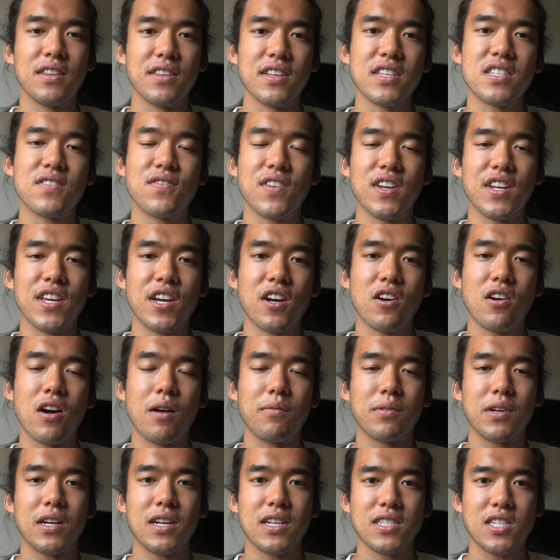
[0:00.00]
this video,
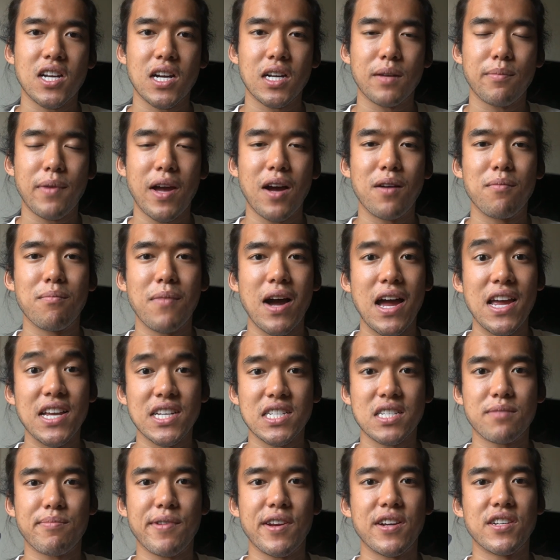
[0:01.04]
I'm going to talk about my
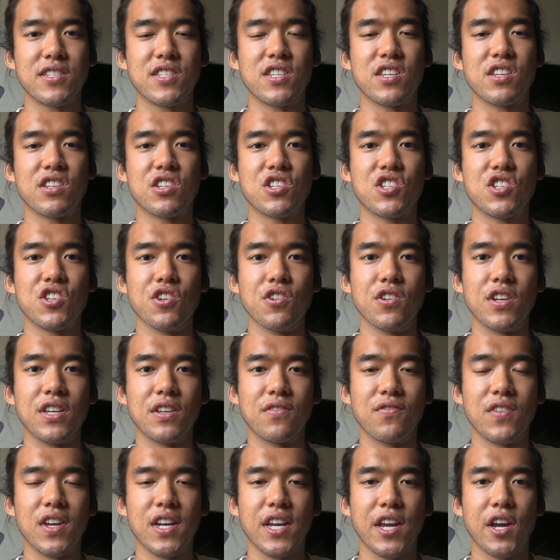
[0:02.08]
experiences
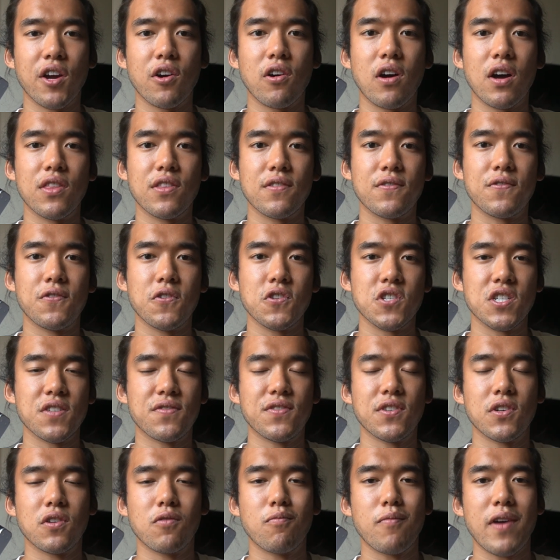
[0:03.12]
shooting video on the
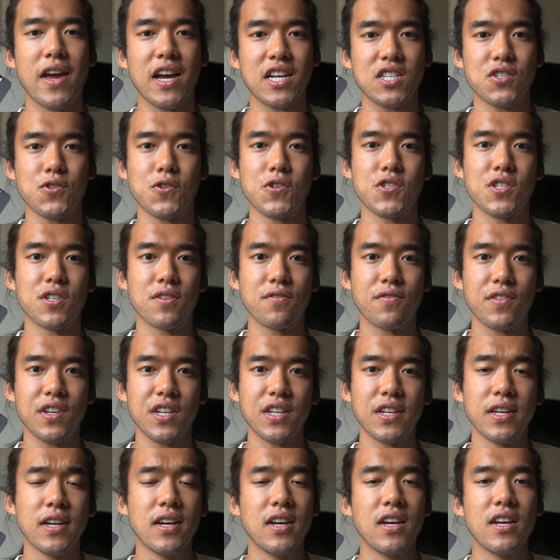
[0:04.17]
Fujifilm
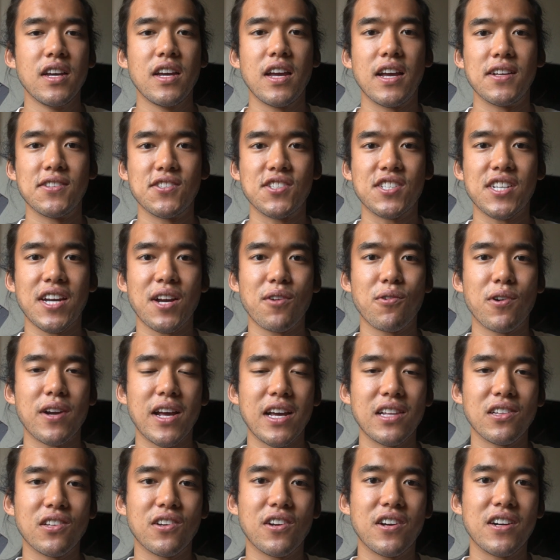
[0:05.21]
X100V and share what
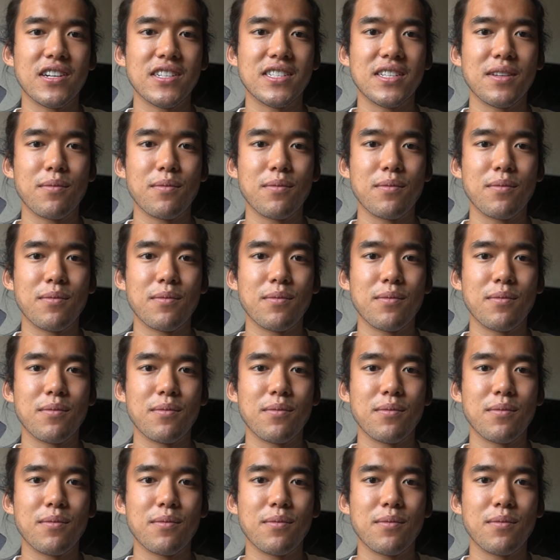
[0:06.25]
I learned